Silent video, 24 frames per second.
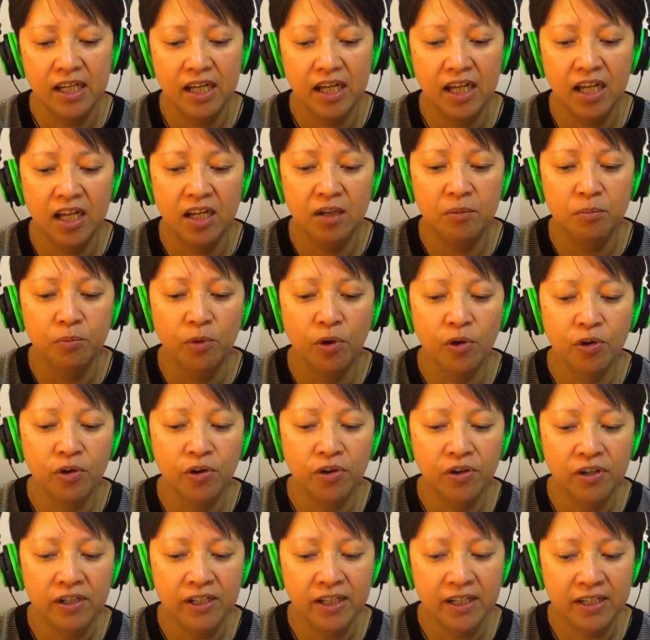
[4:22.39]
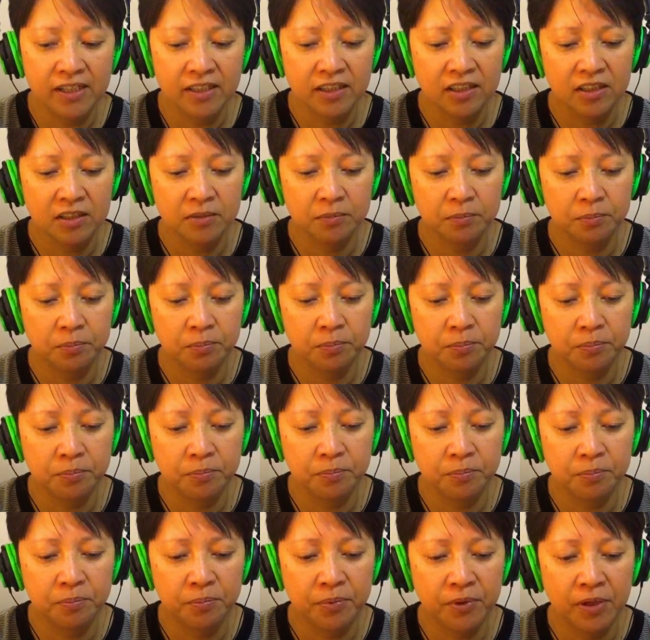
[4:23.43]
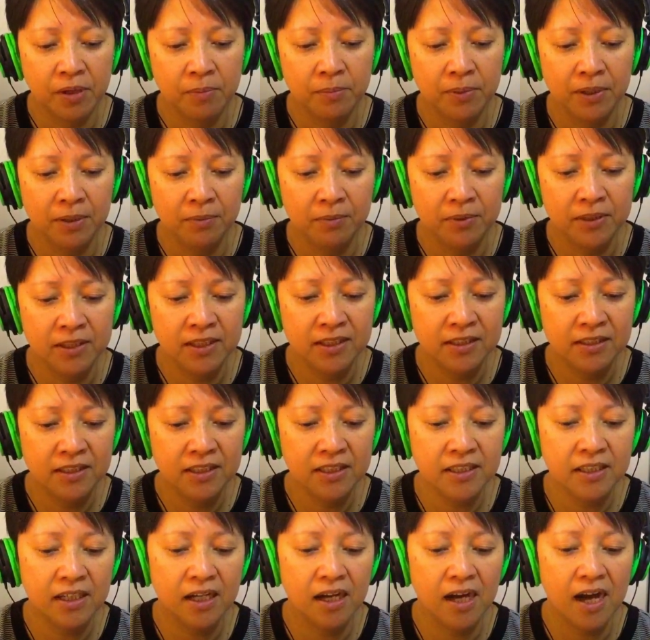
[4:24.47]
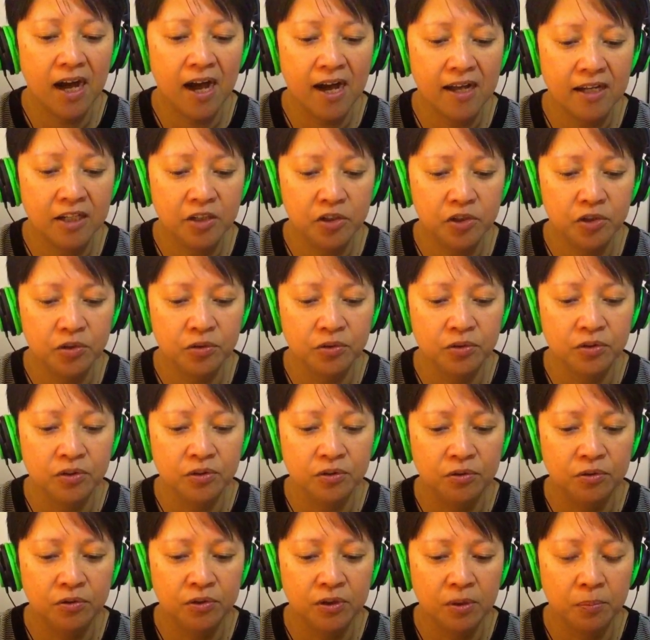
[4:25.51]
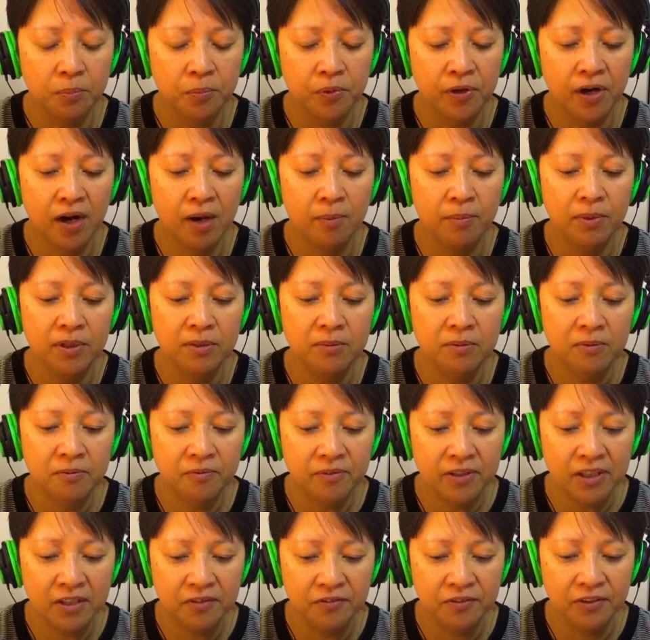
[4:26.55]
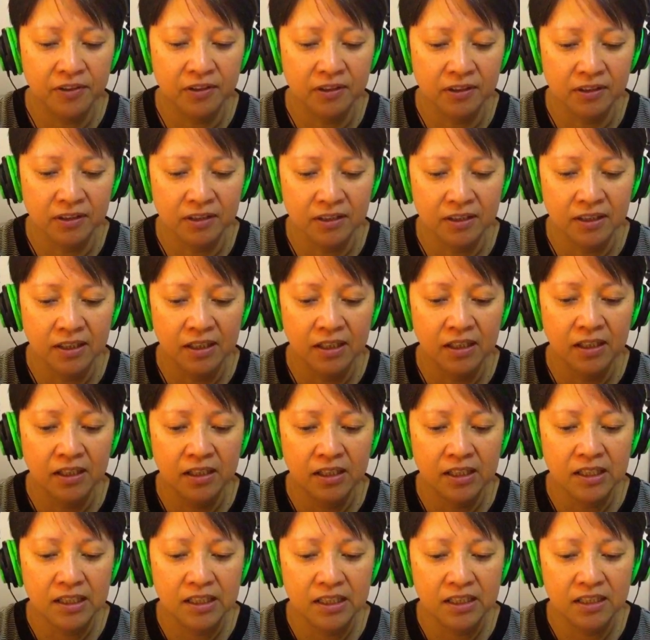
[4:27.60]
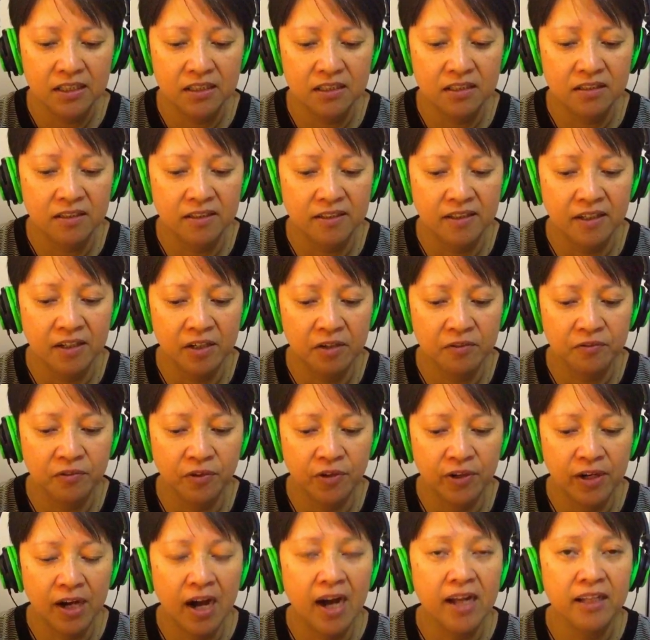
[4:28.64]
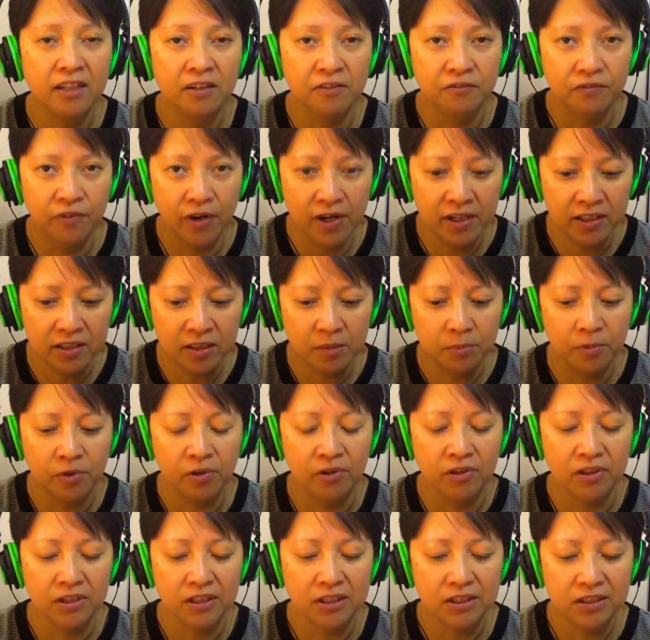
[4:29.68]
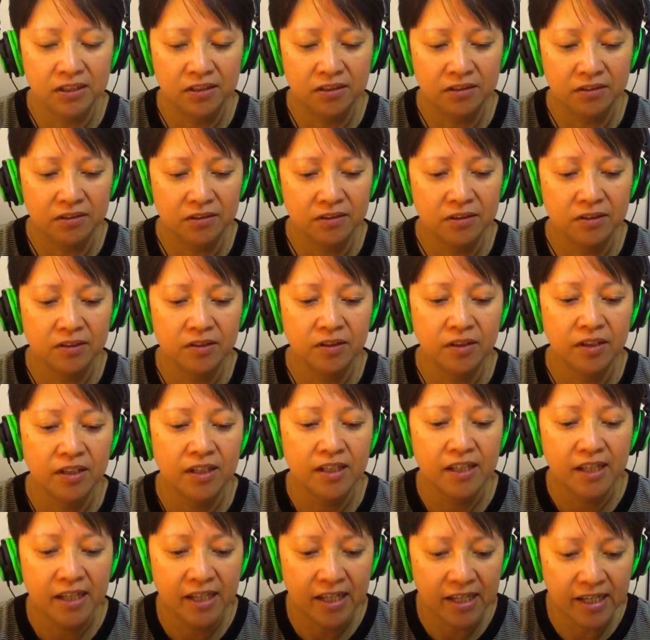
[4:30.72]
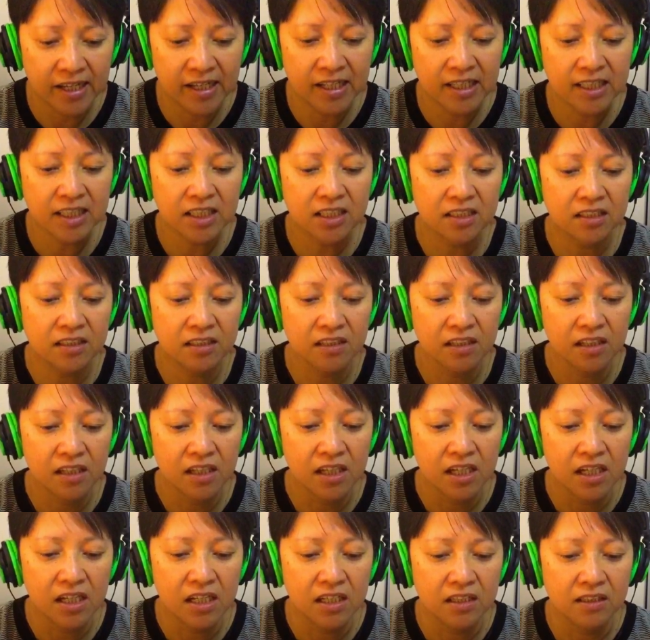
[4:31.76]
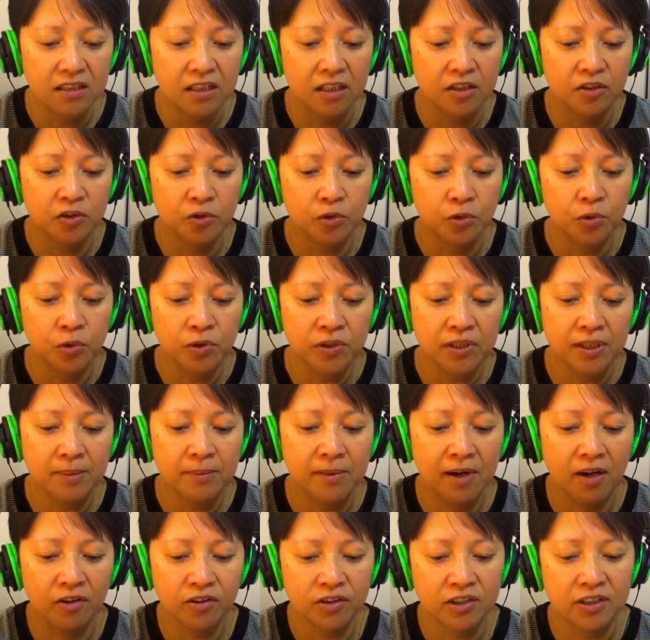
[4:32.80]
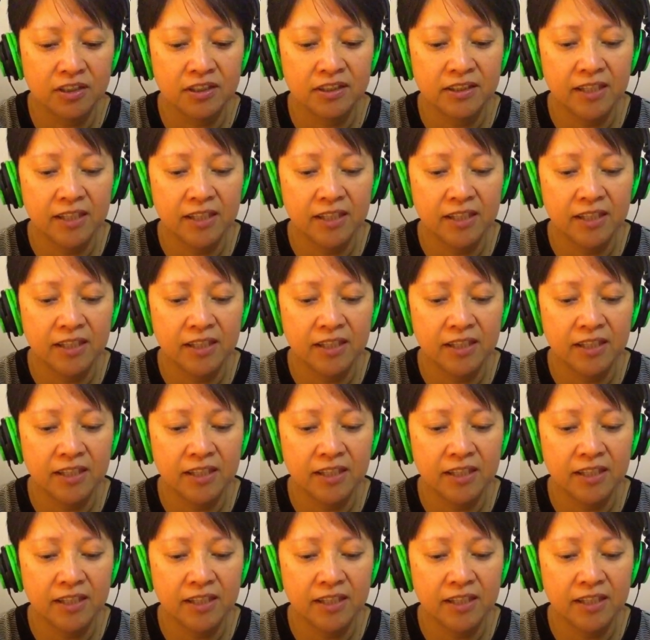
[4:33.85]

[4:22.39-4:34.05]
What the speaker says: A more or less probabilistic attitude to the problem of evil is therefore unavoidable. Hence, the truth about the